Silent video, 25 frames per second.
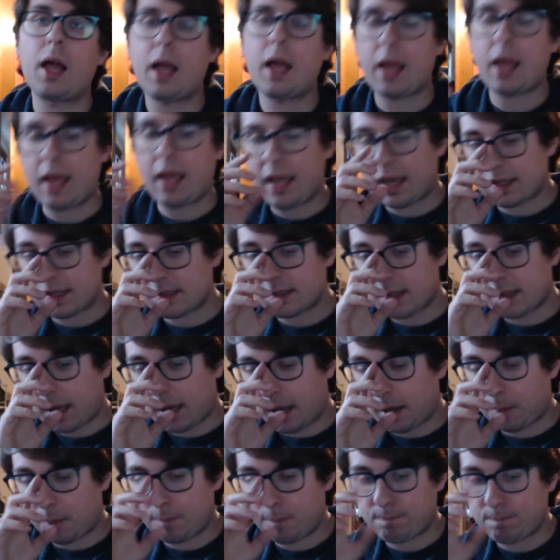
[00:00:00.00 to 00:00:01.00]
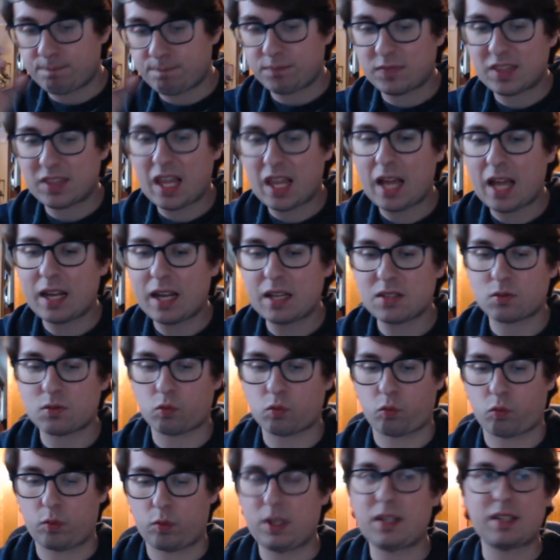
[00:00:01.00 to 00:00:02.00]
and that is
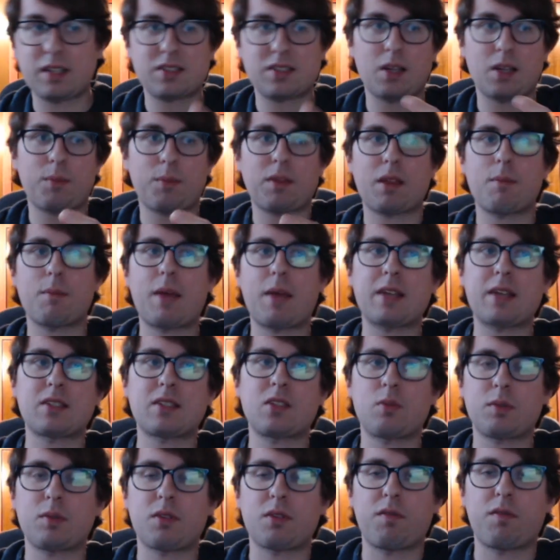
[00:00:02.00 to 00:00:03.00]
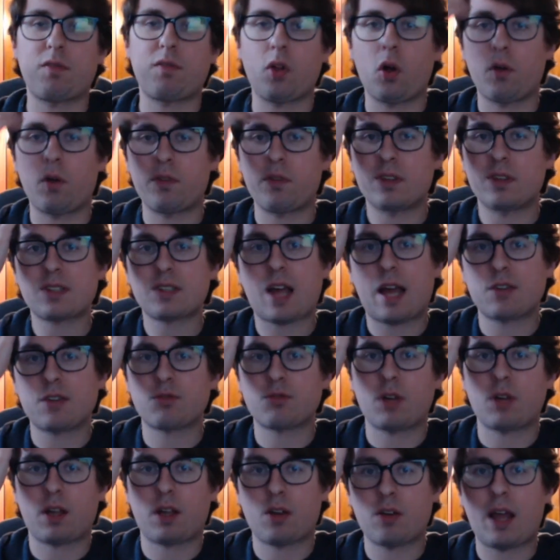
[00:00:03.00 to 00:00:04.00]
really something that messes with the flow of the Sky
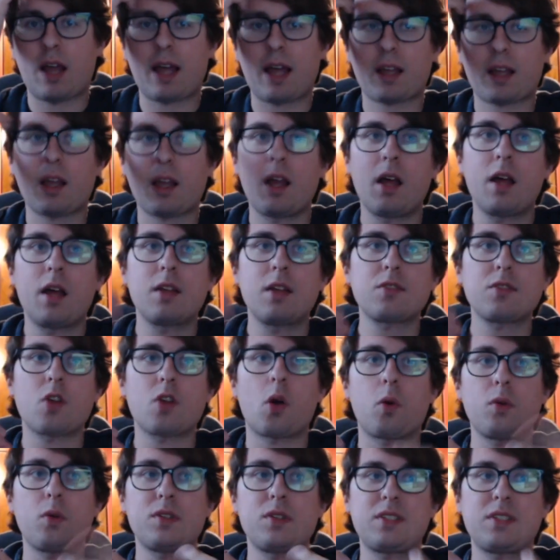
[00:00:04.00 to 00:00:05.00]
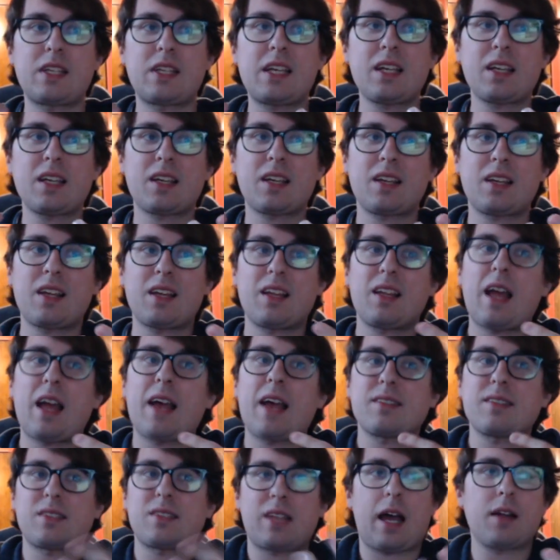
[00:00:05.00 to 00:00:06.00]
Striker deck. So Zeke
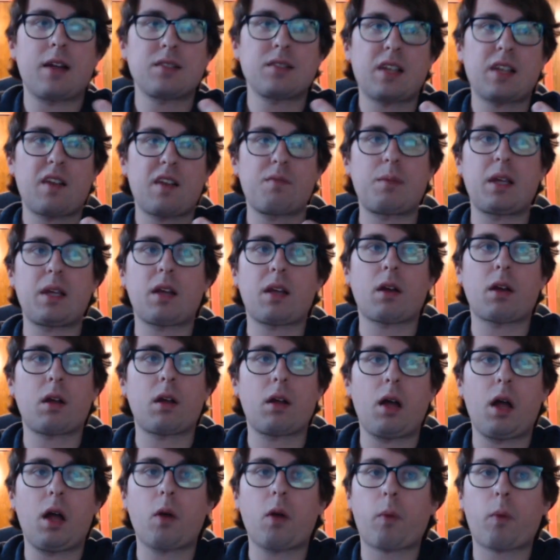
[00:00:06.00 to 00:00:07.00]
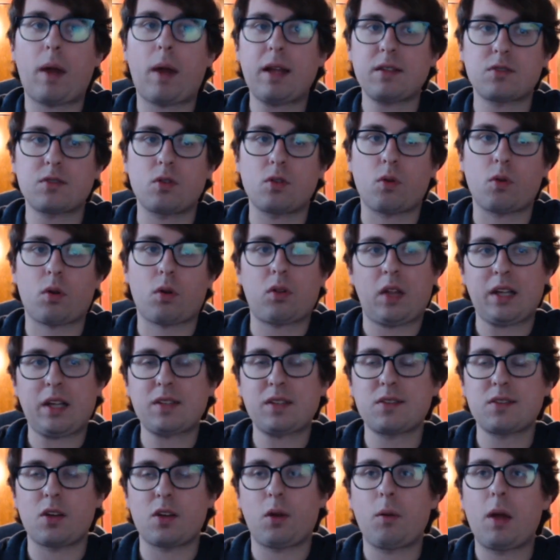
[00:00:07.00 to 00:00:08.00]
has the downside of being a rank 2 or link
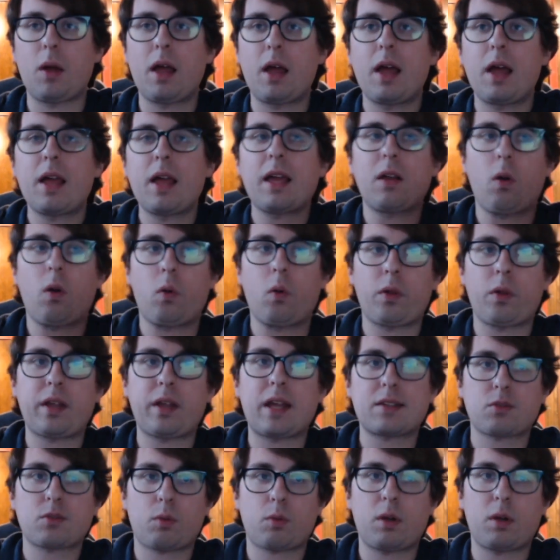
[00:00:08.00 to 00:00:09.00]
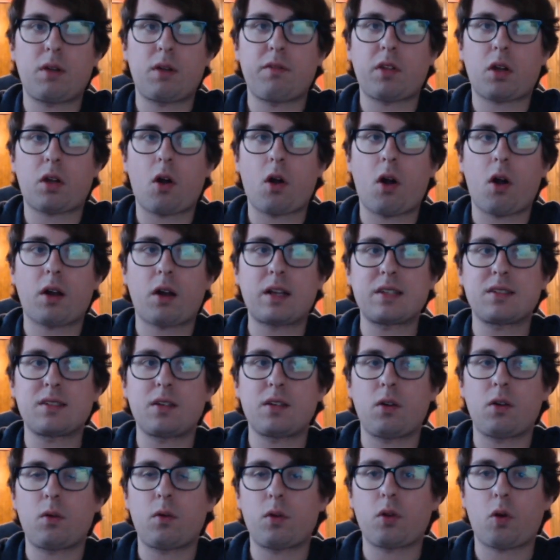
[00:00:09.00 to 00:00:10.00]
2. It only gets rid of the card
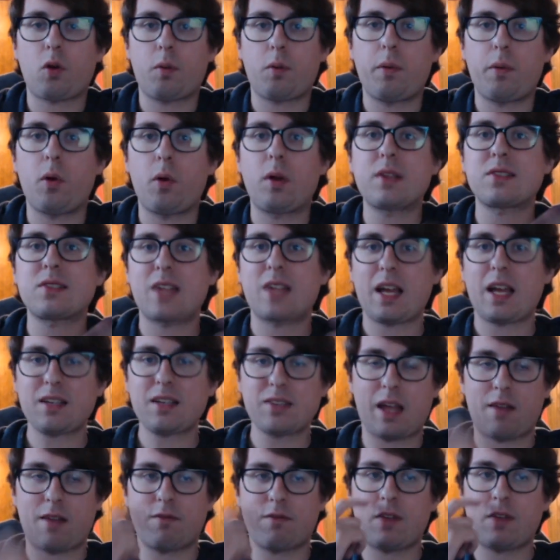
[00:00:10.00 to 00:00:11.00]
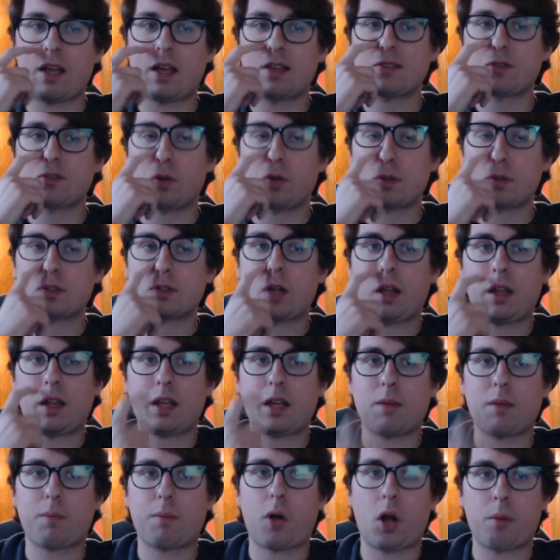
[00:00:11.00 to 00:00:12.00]
until your opponent's next end phase, so it's not like
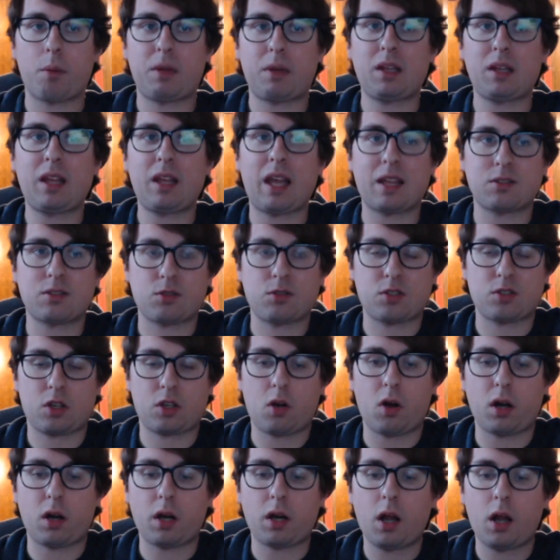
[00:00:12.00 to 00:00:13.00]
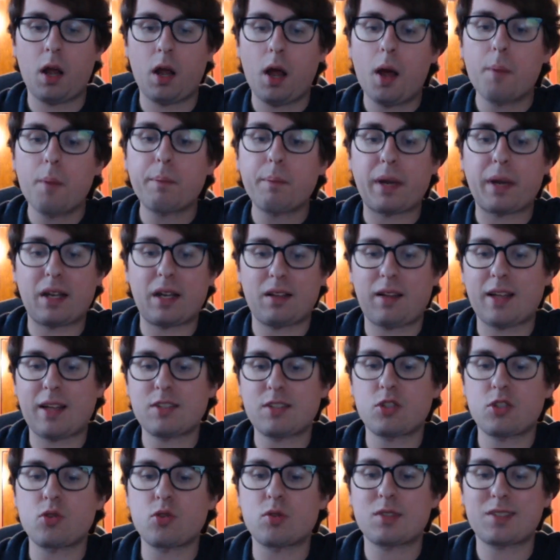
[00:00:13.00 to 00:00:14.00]
it permanently answers a card, but it
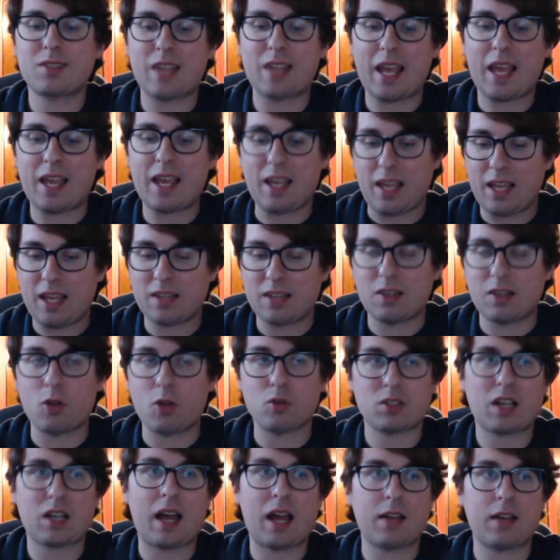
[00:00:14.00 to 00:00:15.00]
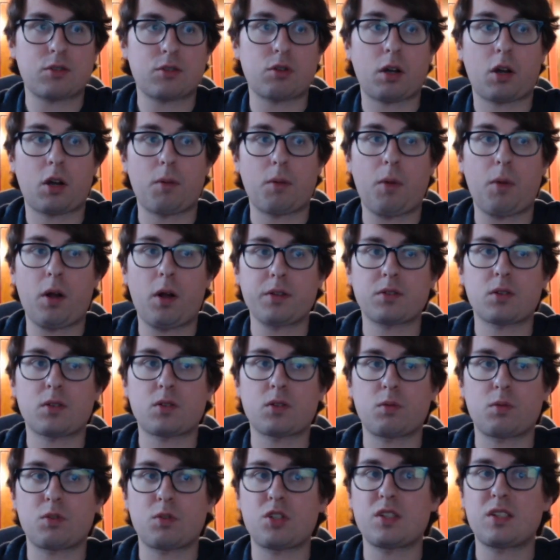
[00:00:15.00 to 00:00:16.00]
lets you stay in those Sky Striker
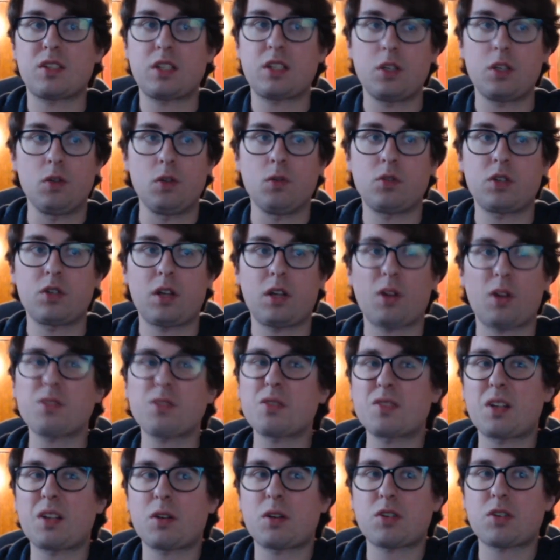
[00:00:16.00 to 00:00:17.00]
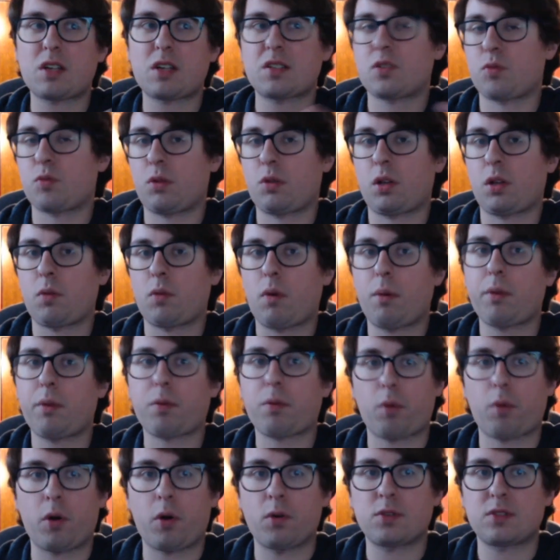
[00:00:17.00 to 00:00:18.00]
monsters, which is huge. It also synergizes really well with
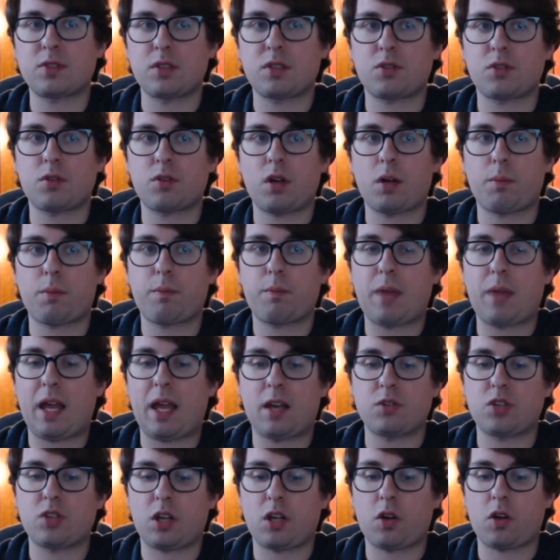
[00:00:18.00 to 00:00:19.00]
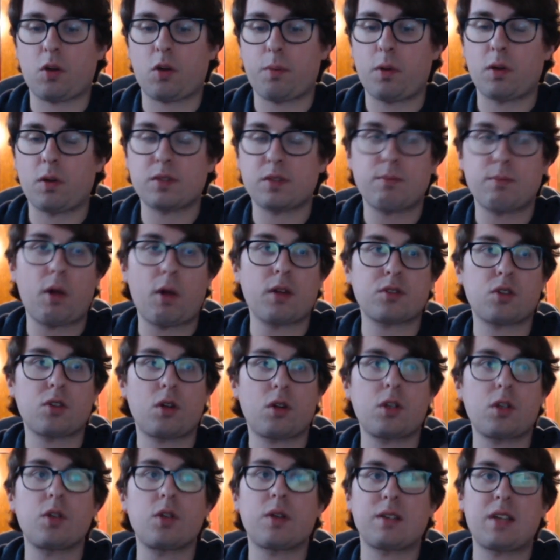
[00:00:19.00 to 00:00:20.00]
Rose. Since you're banishing your opponent's
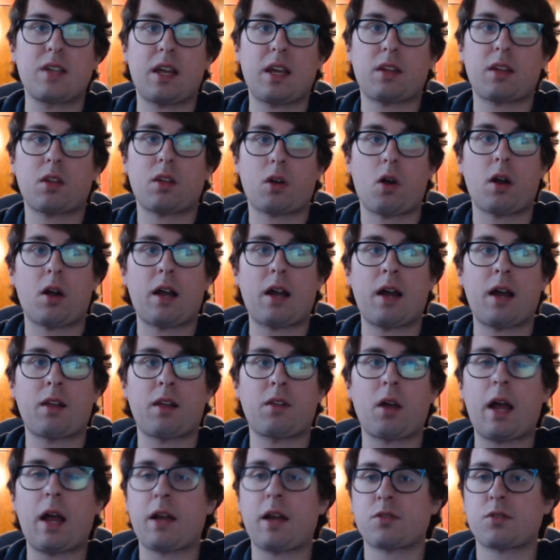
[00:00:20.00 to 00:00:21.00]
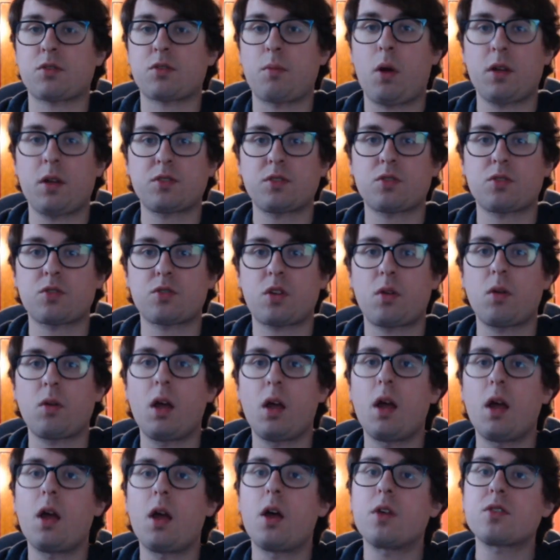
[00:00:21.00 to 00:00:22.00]
monster, you can take the card out of their extra monster zone,
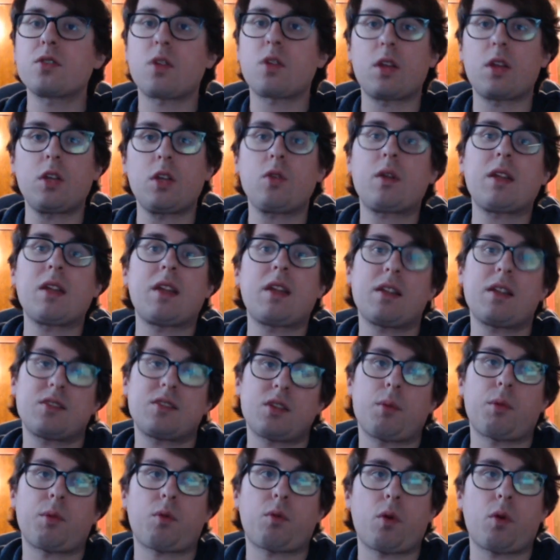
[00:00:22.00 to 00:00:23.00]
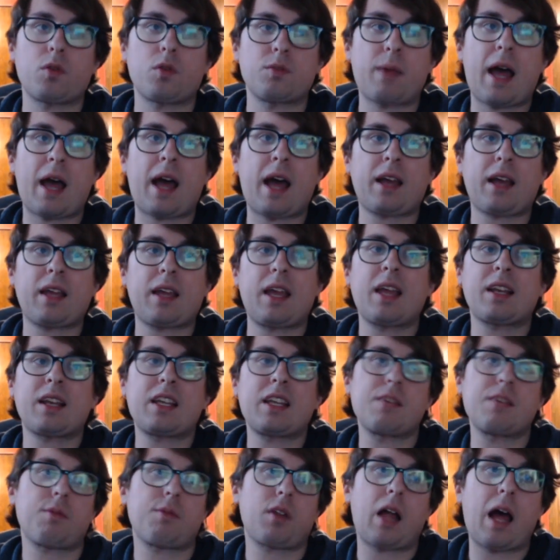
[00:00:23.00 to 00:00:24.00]
so that you can then summon Rose back and
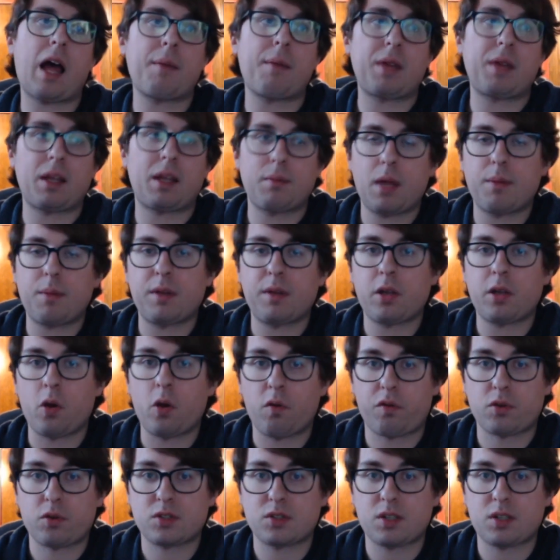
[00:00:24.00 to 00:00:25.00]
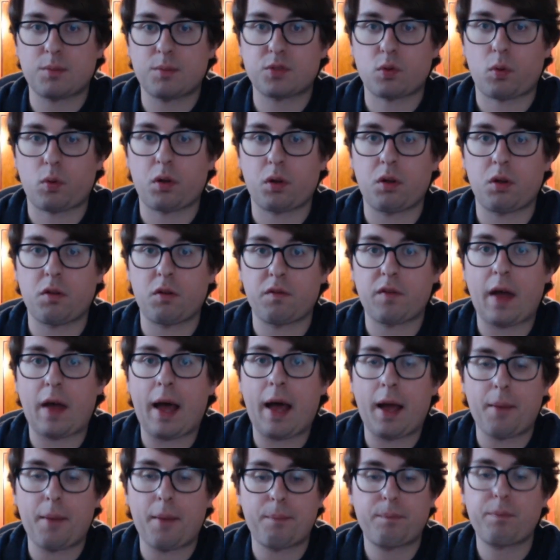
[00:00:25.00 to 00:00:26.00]
keep climbing and maybe go for some sort
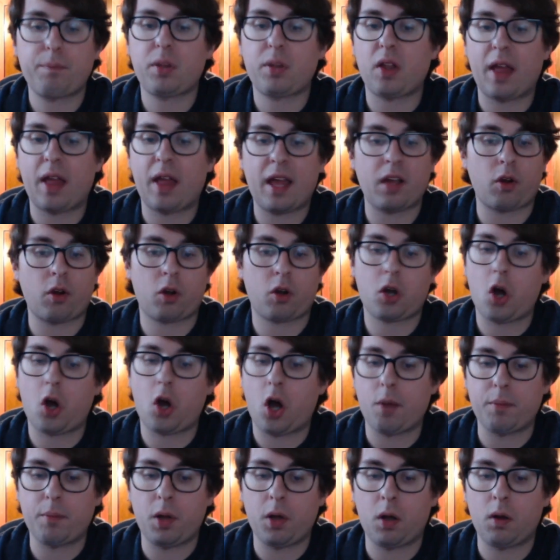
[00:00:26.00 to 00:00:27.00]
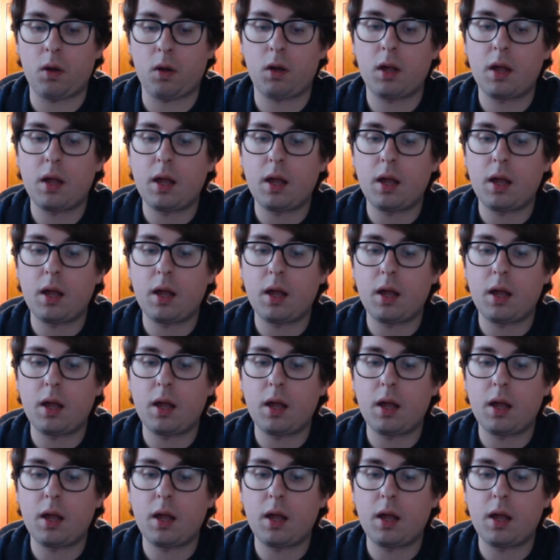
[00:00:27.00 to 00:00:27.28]
of play or combo,